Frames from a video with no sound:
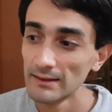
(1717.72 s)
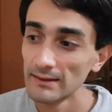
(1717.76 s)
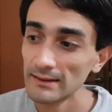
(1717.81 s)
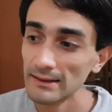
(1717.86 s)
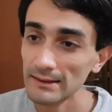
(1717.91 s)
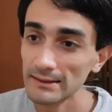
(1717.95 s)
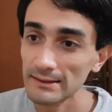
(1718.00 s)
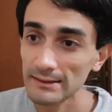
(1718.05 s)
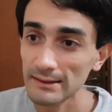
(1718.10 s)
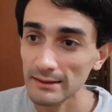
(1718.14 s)

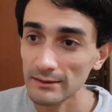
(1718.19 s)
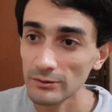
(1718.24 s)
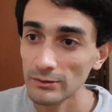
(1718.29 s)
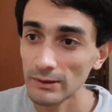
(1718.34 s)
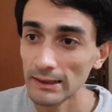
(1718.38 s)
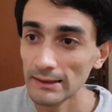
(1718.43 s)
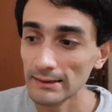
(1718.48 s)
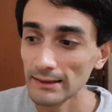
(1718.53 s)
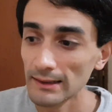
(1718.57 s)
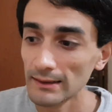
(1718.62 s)
that's
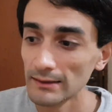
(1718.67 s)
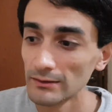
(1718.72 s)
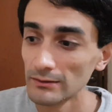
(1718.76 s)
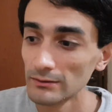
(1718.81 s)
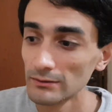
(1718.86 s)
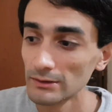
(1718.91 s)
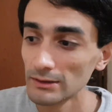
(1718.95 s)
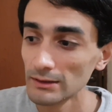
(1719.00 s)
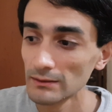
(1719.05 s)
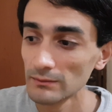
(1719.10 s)
quite
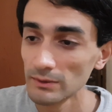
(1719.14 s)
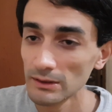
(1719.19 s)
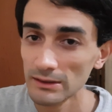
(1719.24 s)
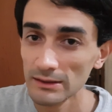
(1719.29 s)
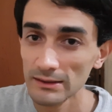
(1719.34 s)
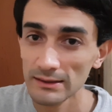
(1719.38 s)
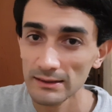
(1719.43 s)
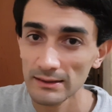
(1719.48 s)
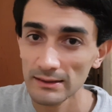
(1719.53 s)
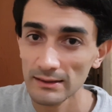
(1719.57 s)
unusual,
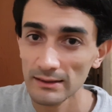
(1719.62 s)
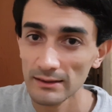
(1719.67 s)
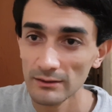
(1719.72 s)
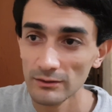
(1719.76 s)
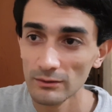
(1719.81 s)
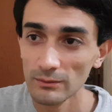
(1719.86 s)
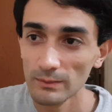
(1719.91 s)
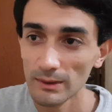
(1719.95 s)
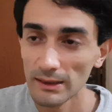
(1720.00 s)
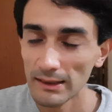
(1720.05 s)
because
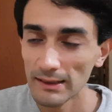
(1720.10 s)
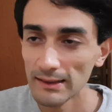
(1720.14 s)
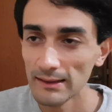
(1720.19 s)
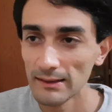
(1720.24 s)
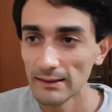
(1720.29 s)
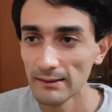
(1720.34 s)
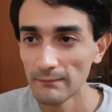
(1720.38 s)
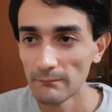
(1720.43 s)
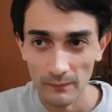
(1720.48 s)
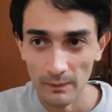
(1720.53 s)

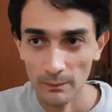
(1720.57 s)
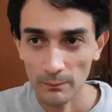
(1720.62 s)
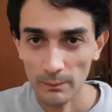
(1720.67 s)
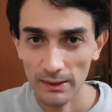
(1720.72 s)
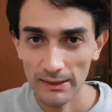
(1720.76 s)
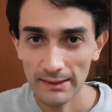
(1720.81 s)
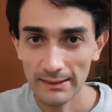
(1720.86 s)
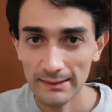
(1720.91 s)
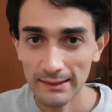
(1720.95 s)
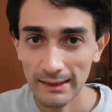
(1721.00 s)
normally
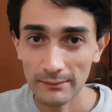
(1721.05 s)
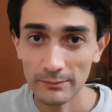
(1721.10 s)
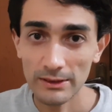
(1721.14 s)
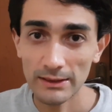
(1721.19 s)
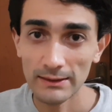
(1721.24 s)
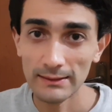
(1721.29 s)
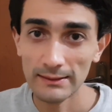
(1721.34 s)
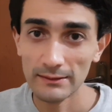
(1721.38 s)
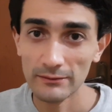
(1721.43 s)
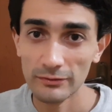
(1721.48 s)
many times
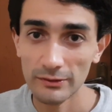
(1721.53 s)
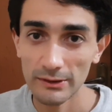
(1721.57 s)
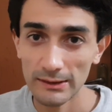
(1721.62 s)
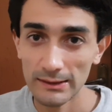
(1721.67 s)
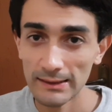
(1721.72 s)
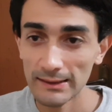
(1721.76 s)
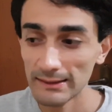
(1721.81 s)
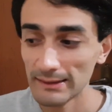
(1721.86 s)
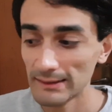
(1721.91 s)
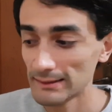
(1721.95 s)
in different
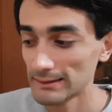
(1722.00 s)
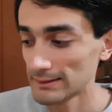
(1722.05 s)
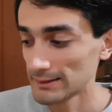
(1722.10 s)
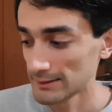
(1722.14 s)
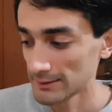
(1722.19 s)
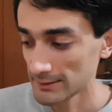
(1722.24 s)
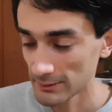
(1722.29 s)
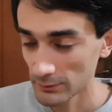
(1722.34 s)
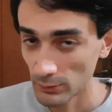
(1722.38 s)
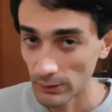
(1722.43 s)
cities
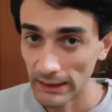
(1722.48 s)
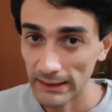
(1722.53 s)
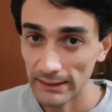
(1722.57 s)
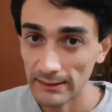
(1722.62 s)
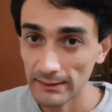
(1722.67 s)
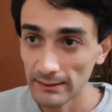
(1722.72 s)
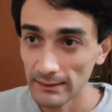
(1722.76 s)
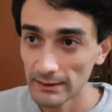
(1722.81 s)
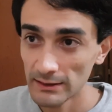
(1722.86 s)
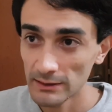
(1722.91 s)
there's
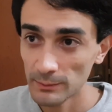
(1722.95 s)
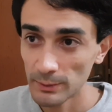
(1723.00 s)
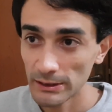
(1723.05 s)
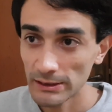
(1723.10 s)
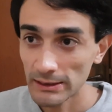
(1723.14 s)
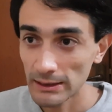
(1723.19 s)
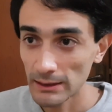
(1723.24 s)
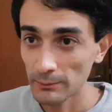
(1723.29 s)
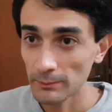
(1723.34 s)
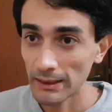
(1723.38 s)
one
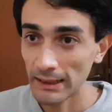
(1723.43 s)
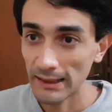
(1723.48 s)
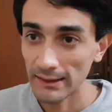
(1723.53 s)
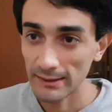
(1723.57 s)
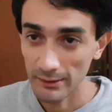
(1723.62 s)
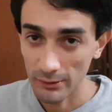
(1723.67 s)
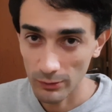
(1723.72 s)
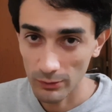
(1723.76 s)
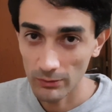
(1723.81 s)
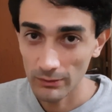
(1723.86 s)
special
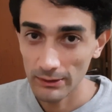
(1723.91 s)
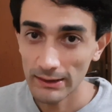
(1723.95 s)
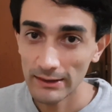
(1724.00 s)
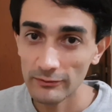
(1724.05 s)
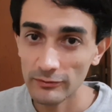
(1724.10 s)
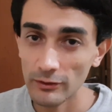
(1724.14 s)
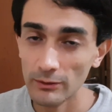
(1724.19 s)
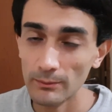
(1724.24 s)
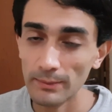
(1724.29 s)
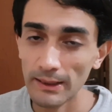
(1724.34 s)
path only
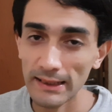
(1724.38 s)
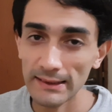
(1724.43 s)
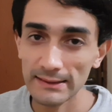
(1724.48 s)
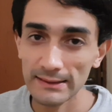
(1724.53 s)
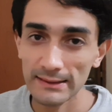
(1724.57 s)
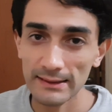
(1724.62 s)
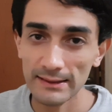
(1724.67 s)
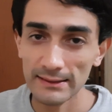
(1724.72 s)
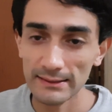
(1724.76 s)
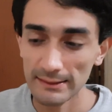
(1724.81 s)
for
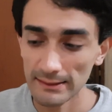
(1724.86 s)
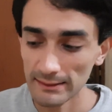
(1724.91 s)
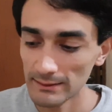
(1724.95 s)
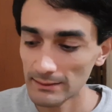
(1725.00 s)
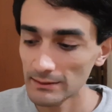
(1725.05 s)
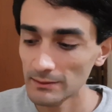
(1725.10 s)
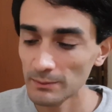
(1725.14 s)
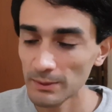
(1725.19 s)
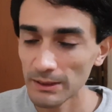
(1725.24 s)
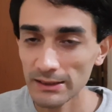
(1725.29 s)
bicycles, there's
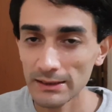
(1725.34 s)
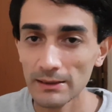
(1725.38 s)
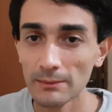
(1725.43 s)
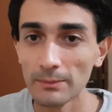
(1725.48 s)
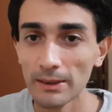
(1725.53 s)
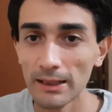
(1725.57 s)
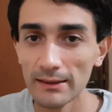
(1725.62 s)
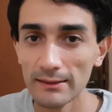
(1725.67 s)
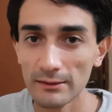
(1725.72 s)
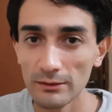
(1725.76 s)
a special
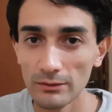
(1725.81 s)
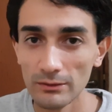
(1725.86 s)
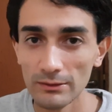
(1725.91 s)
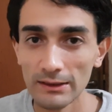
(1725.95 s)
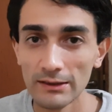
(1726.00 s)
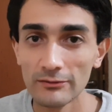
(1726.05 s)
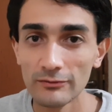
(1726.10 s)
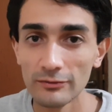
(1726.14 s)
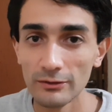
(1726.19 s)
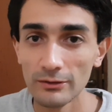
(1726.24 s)
path
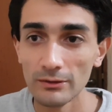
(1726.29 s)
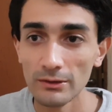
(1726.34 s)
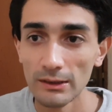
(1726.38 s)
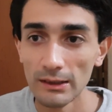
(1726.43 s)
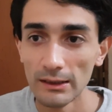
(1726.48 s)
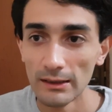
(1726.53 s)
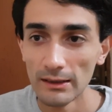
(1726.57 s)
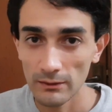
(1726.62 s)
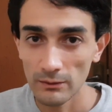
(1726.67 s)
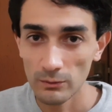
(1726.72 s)
only for
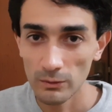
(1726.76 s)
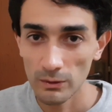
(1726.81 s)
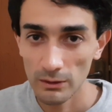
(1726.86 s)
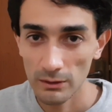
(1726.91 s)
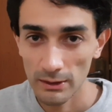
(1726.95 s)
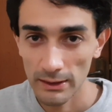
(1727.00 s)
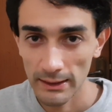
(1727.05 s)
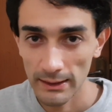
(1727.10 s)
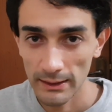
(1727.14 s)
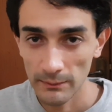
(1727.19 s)

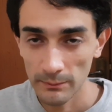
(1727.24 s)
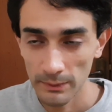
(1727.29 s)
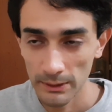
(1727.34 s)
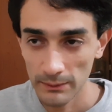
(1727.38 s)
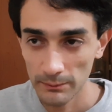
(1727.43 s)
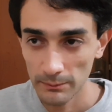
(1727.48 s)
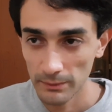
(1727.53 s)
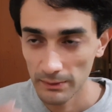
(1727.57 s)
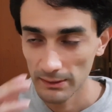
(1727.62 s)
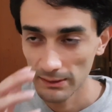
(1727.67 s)
walking
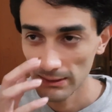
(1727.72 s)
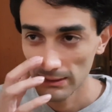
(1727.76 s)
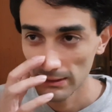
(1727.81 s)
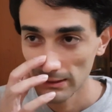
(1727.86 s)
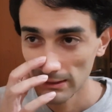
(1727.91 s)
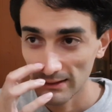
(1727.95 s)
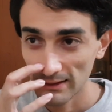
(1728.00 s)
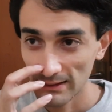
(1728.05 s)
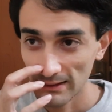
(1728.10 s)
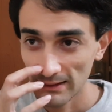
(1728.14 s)

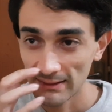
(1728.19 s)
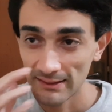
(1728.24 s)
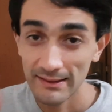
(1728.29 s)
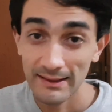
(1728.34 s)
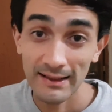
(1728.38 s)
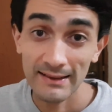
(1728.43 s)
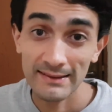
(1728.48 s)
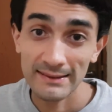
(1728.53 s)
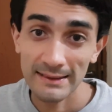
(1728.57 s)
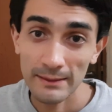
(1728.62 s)
people, and they
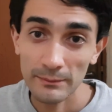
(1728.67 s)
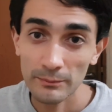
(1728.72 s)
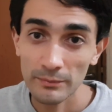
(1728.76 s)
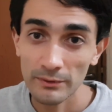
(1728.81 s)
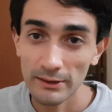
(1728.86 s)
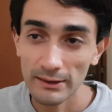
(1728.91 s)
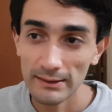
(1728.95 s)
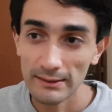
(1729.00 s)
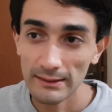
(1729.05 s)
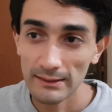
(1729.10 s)
are
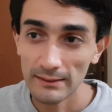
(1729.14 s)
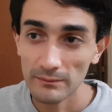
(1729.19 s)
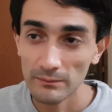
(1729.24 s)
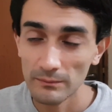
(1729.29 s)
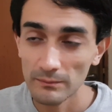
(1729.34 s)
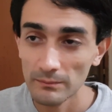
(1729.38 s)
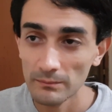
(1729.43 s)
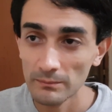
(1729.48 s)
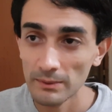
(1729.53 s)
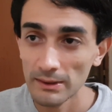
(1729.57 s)

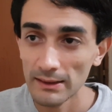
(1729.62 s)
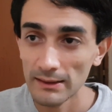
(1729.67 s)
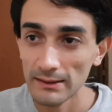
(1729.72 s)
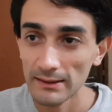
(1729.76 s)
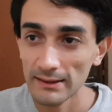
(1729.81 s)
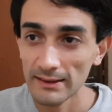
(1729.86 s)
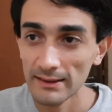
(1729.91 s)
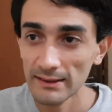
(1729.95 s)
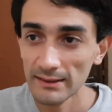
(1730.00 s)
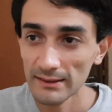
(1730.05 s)
separated. But
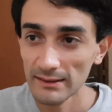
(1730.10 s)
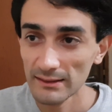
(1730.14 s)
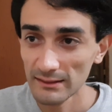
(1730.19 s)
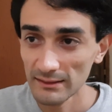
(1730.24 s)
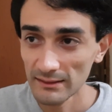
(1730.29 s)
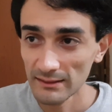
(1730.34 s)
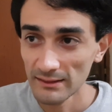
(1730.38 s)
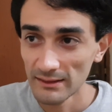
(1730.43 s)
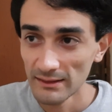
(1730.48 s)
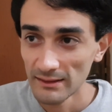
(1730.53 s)

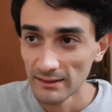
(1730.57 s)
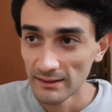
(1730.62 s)
here